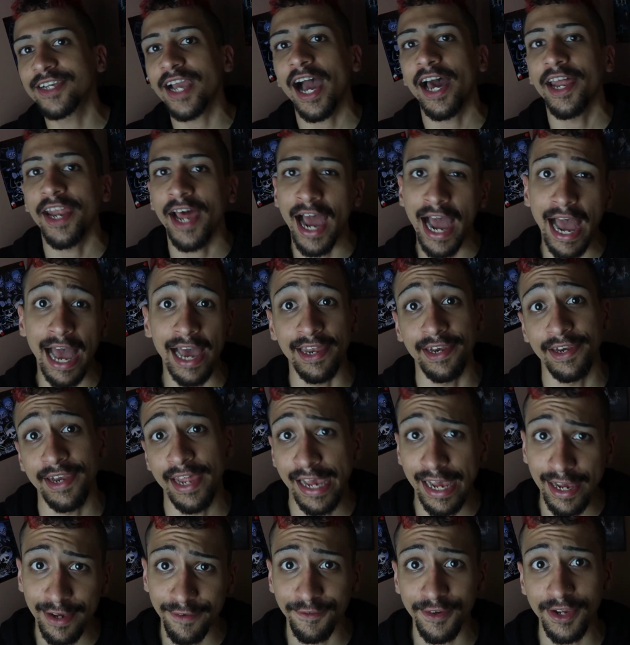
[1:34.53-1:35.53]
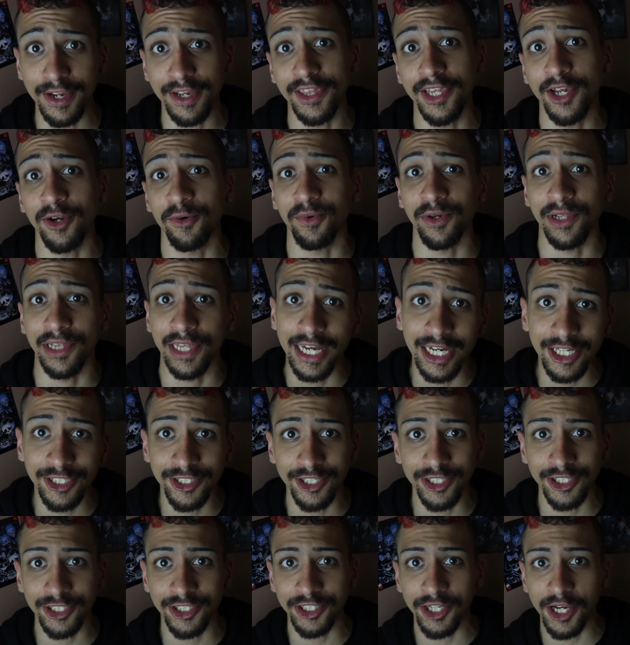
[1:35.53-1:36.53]
got hot and heavy in their
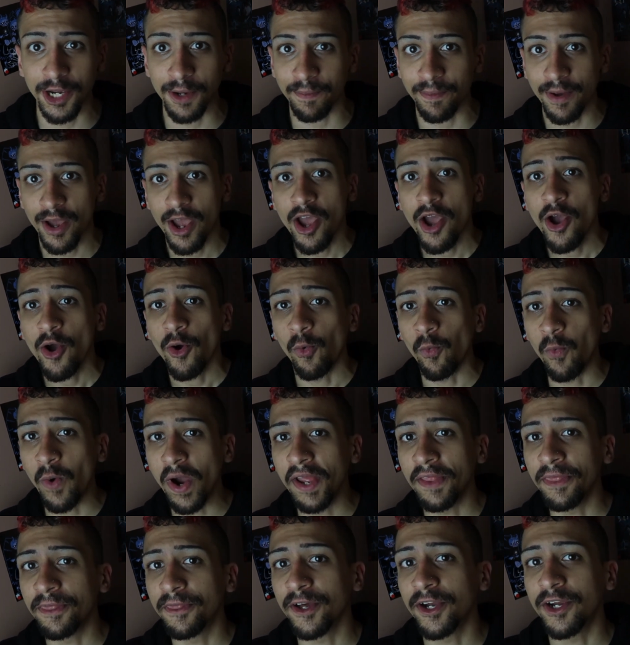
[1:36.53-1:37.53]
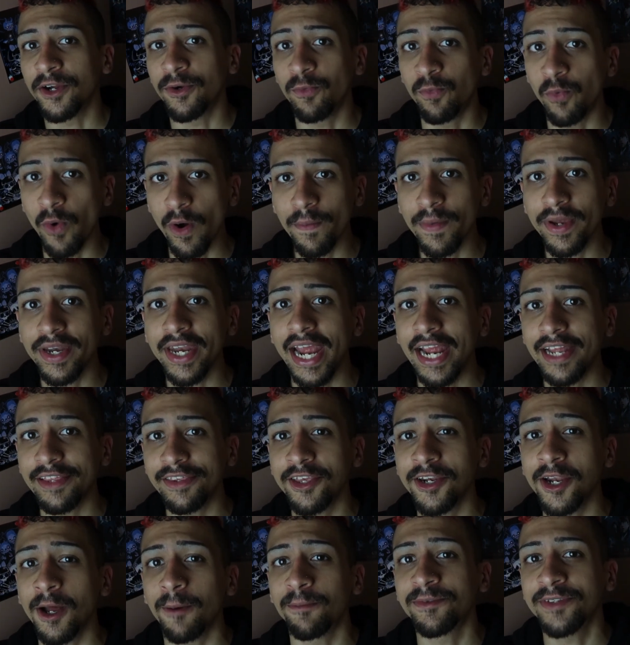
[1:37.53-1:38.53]
relationship when the woman
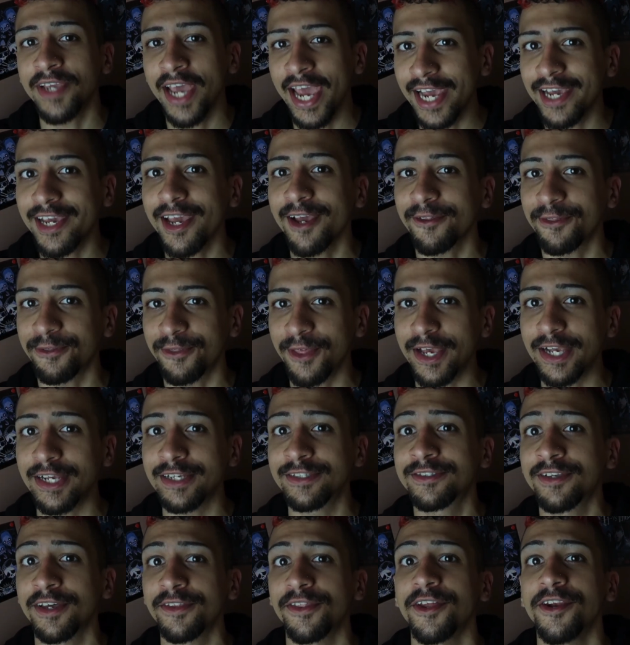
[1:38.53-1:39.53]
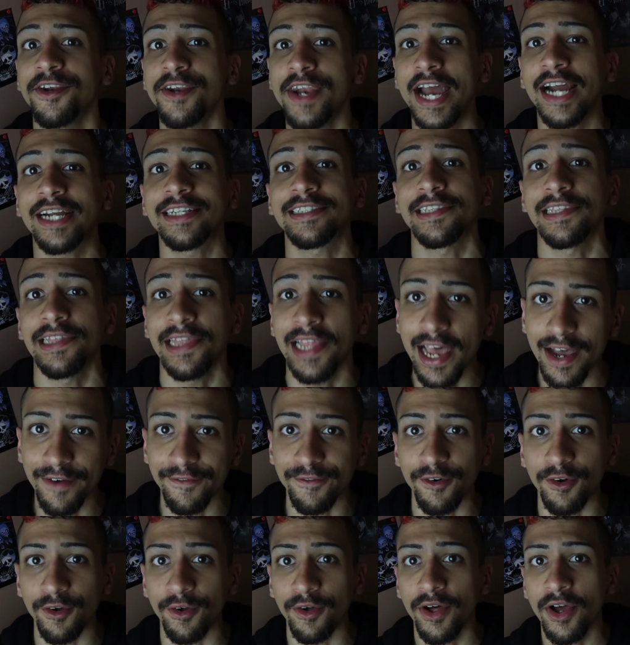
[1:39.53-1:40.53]
ended up taking things to the next
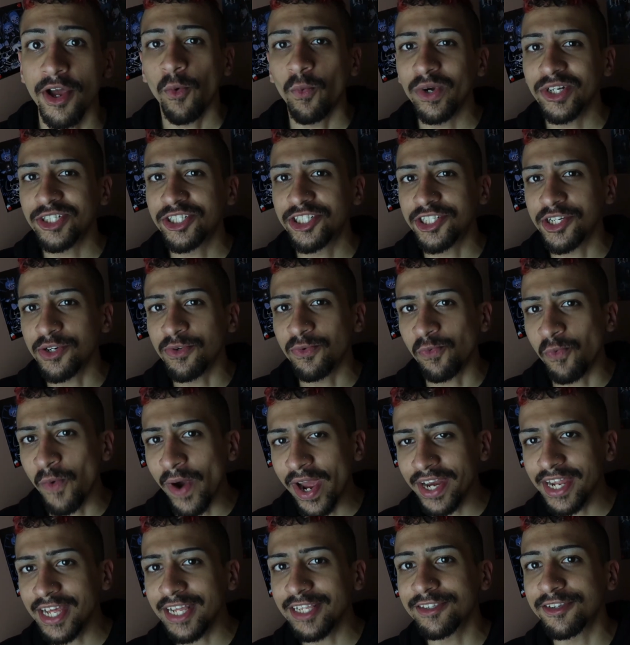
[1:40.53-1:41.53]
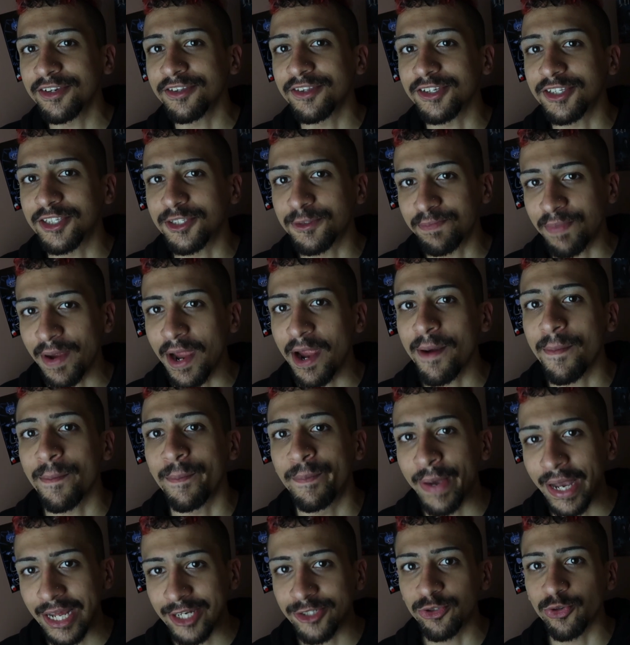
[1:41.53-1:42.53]
level when she went into the spare
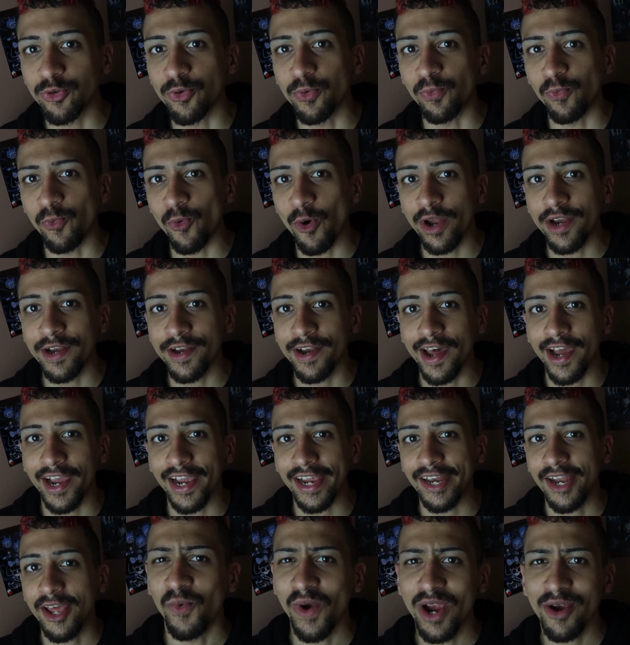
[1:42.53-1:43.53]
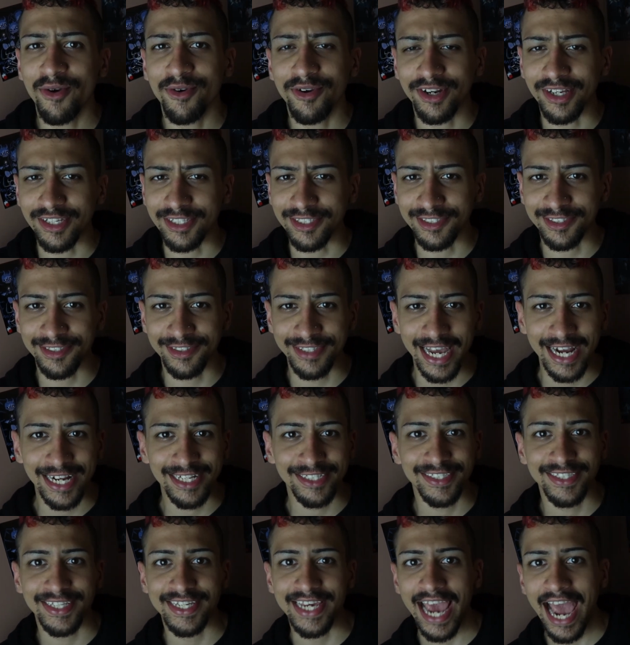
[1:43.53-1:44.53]
bedroom one night wearing a
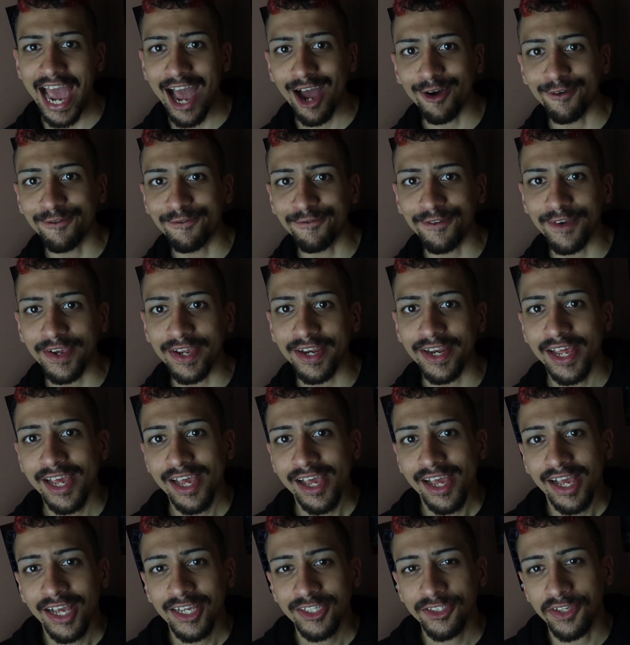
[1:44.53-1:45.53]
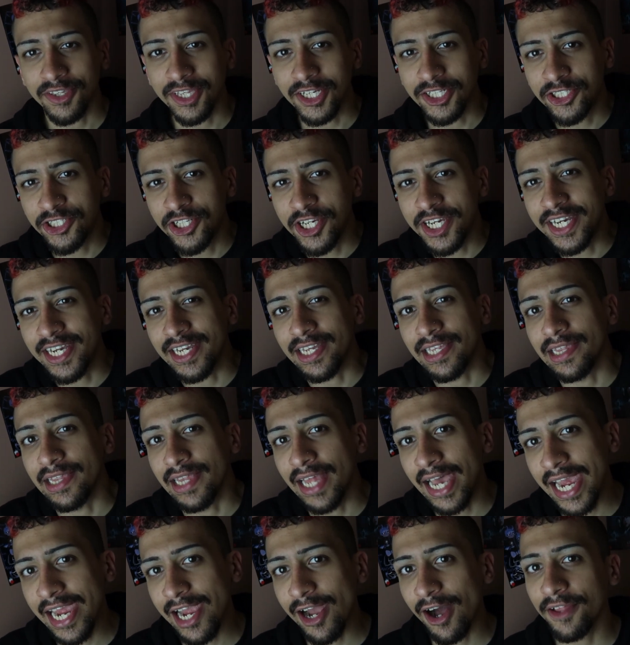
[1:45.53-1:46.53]
sexy outfit so that she could
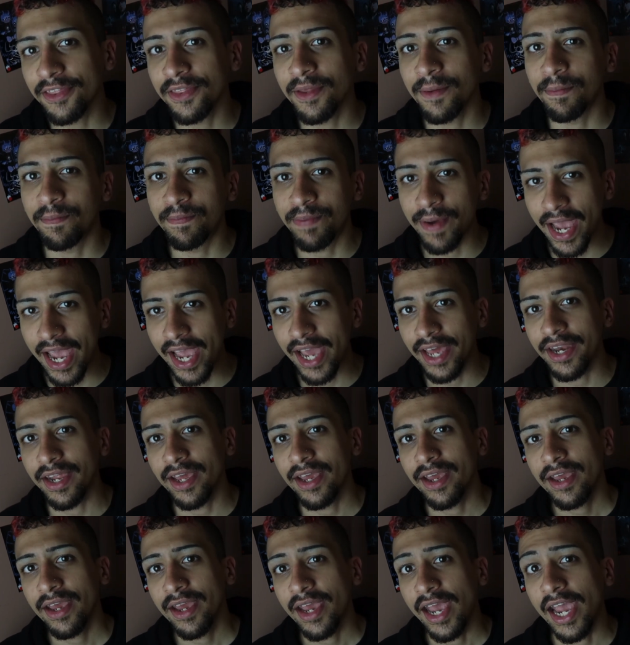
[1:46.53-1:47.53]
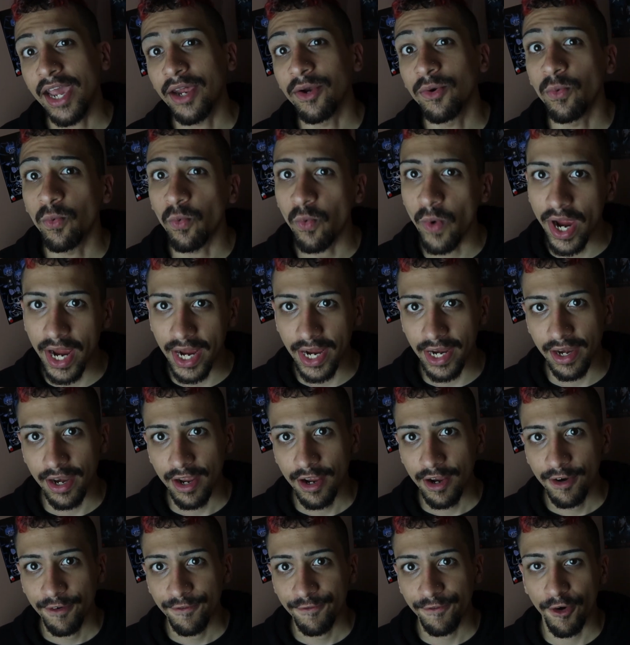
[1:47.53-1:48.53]
lay on the bed and wait
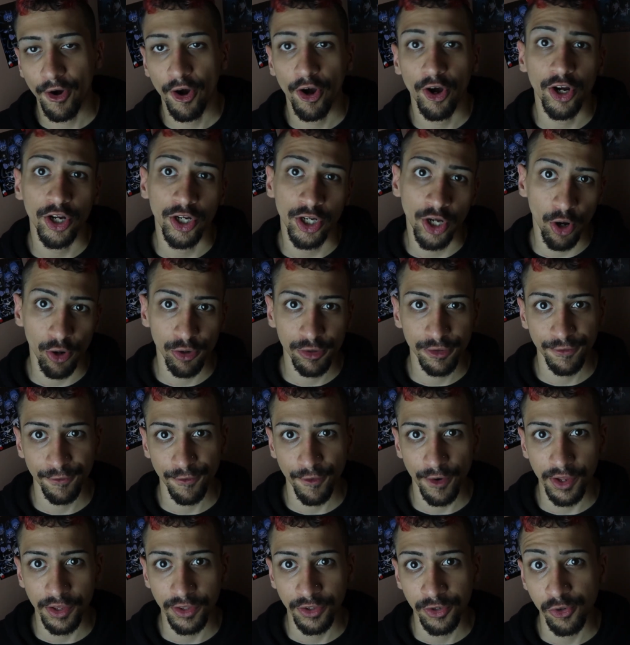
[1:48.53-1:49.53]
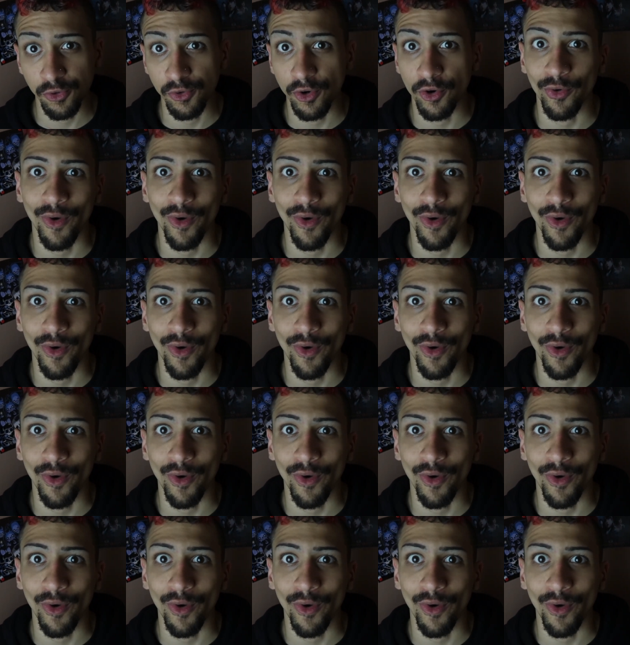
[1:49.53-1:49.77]
for her ghost friend to